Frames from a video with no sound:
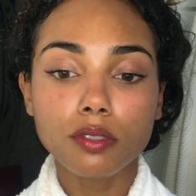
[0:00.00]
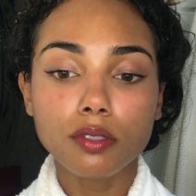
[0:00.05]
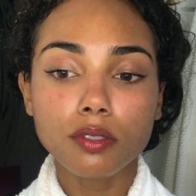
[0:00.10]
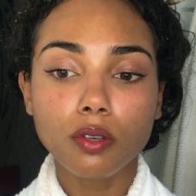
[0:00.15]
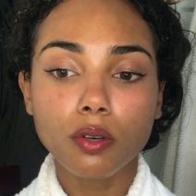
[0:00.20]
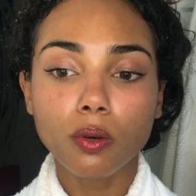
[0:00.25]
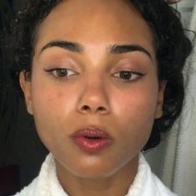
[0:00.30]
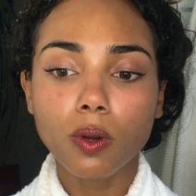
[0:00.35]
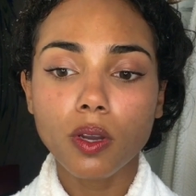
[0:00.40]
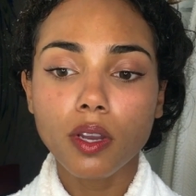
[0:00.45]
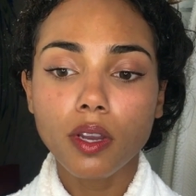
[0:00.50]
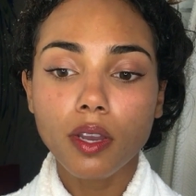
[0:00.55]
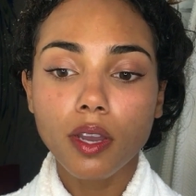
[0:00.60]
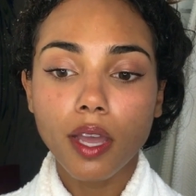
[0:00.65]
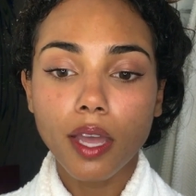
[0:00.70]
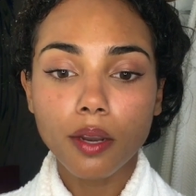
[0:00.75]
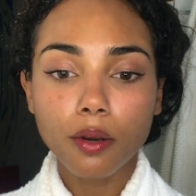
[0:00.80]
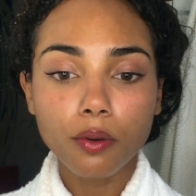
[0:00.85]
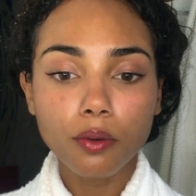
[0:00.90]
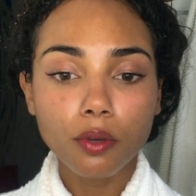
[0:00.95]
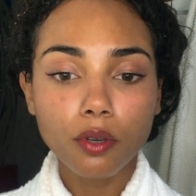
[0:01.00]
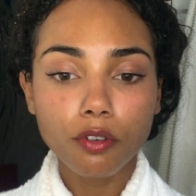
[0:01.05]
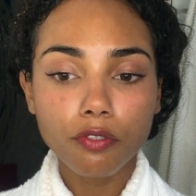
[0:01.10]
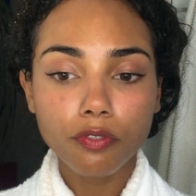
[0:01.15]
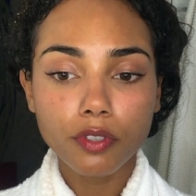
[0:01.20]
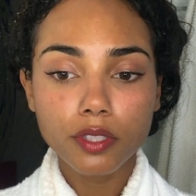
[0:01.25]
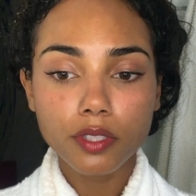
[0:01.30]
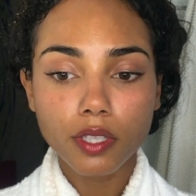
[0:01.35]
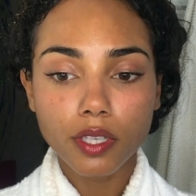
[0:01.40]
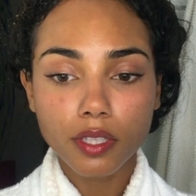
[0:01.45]
So I don't know
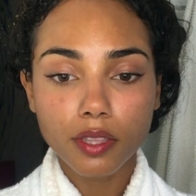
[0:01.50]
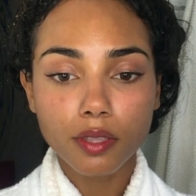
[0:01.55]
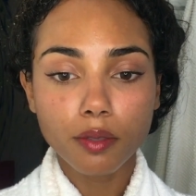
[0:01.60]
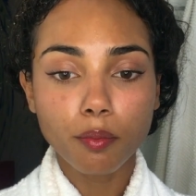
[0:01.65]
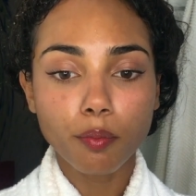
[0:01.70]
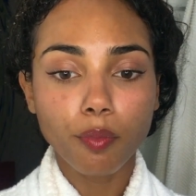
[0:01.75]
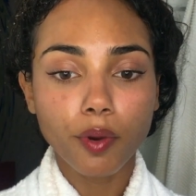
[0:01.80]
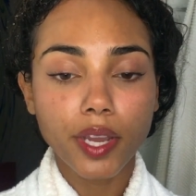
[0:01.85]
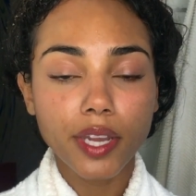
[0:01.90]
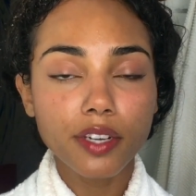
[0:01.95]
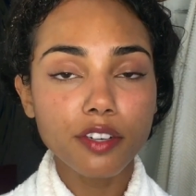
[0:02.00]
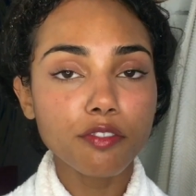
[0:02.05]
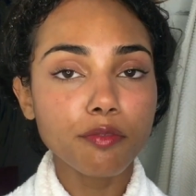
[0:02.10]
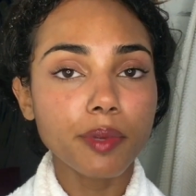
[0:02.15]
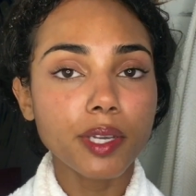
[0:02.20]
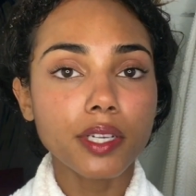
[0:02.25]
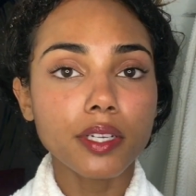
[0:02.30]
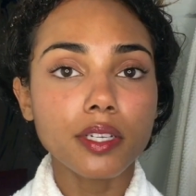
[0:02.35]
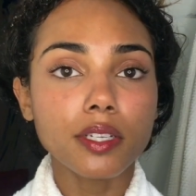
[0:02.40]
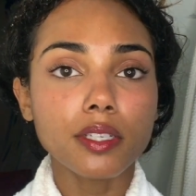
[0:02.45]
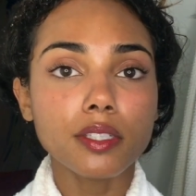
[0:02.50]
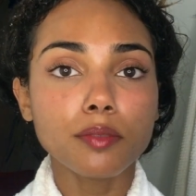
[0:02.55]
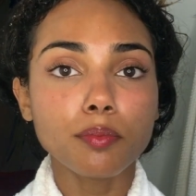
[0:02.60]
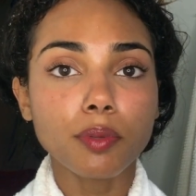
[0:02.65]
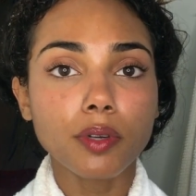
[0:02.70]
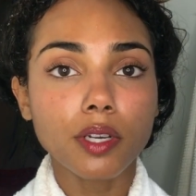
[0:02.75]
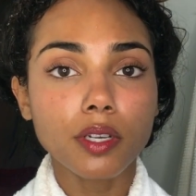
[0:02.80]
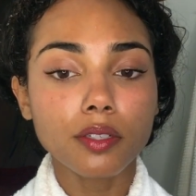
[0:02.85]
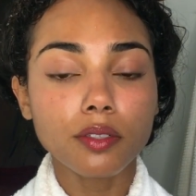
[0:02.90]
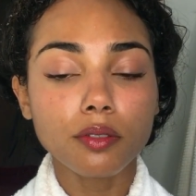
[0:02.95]
if it's like the brand of mayonnaise,
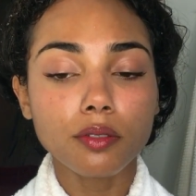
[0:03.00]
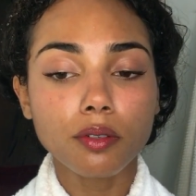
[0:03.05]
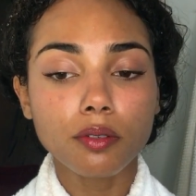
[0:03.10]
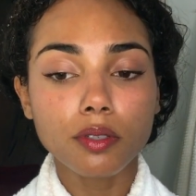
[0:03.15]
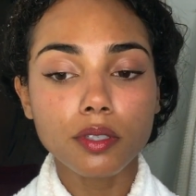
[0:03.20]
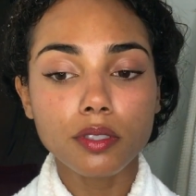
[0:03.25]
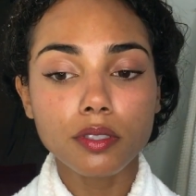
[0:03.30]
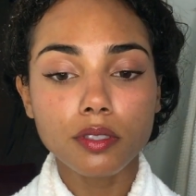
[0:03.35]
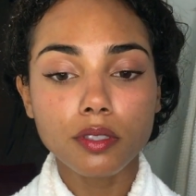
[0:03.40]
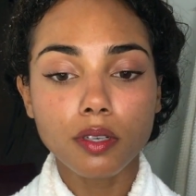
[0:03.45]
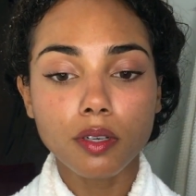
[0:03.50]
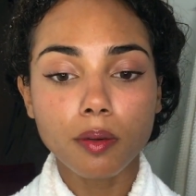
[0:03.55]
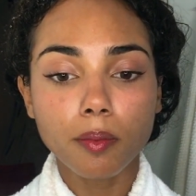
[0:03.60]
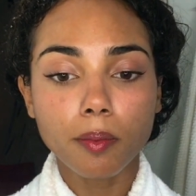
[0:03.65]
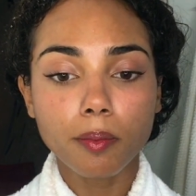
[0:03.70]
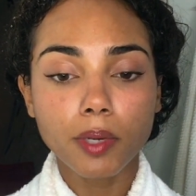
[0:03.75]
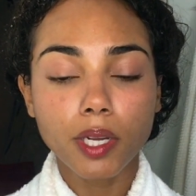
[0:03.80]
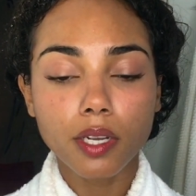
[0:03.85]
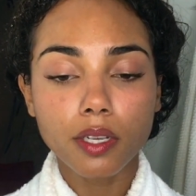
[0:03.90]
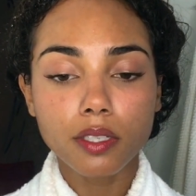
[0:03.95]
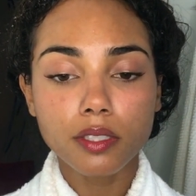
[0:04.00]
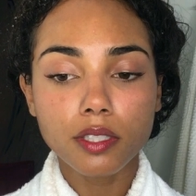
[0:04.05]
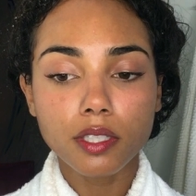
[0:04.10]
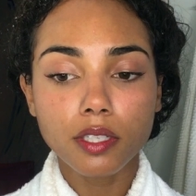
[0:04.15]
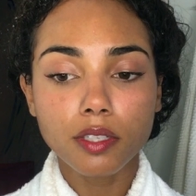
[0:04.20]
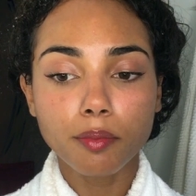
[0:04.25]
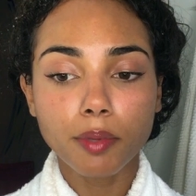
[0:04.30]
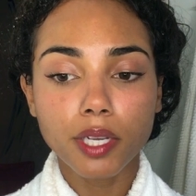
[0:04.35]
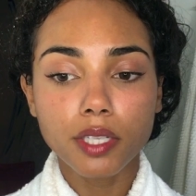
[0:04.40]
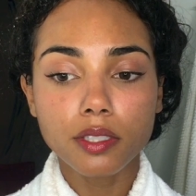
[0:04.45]
but I do notice, I'm not gonna say
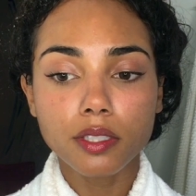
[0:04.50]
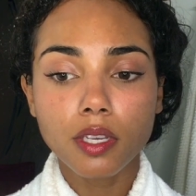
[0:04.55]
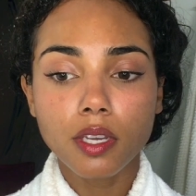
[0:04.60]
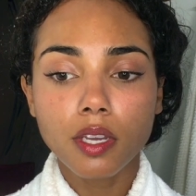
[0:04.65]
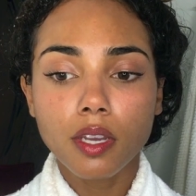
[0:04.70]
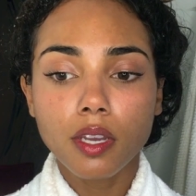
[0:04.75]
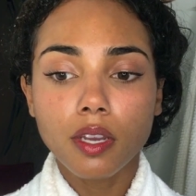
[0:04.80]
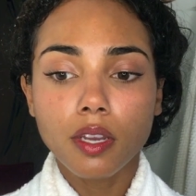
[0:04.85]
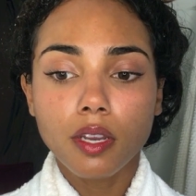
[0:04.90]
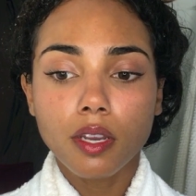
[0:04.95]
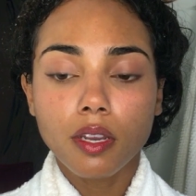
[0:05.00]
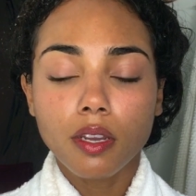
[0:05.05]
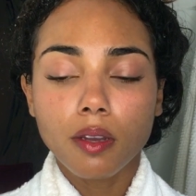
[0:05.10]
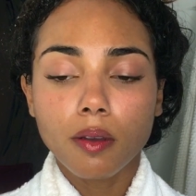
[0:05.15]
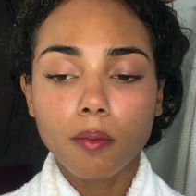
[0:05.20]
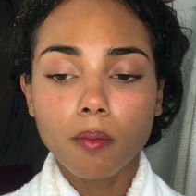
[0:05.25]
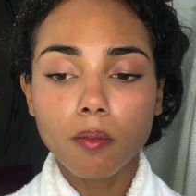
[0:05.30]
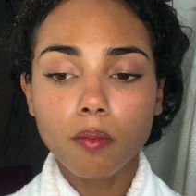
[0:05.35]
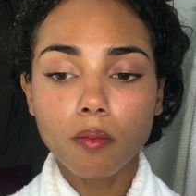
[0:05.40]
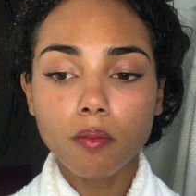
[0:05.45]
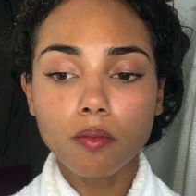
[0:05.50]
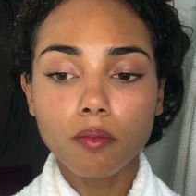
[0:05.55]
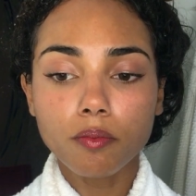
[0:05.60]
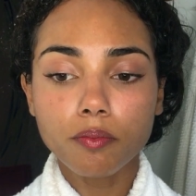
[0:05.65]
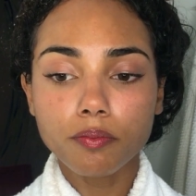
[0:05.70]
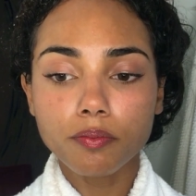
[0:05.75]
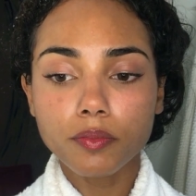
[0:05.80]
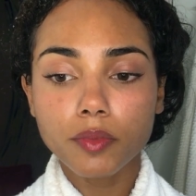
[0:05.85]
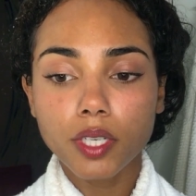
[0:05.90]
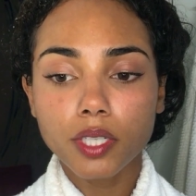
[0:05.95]
any brands,
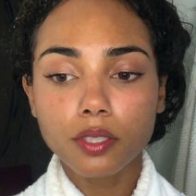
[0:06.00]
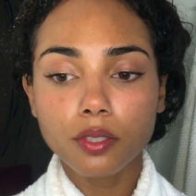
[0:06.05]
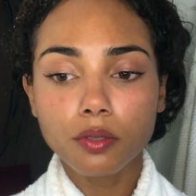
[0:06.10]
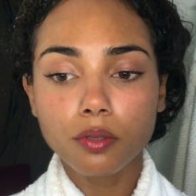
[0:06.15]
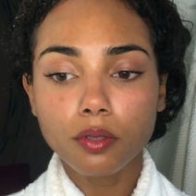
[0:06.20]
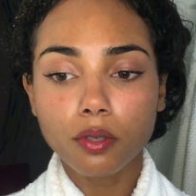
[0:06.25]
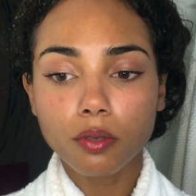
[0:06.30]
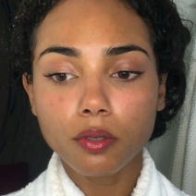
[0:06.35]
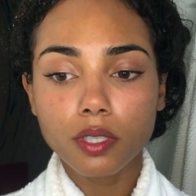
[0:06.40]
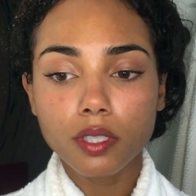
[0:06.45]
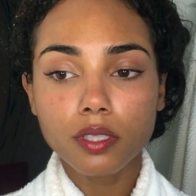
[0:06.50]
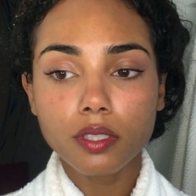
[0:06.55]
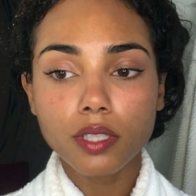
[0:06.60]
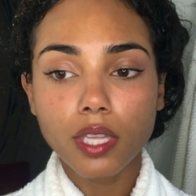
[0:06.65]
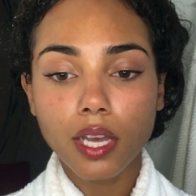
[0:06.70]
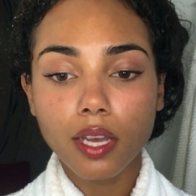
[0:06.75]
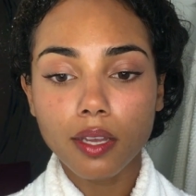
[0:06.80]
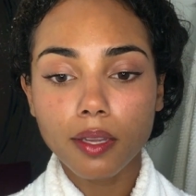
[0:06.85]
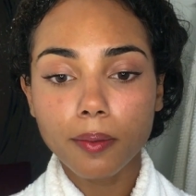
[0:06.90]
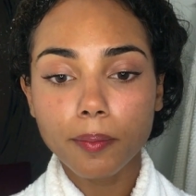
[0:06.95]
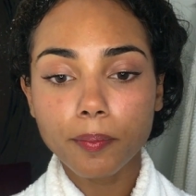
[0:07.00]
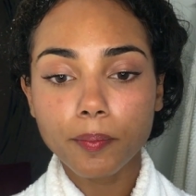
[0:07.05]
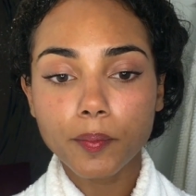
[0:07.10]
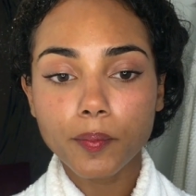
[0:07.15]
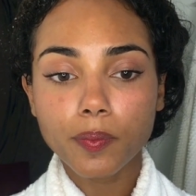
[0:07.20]
I do notice that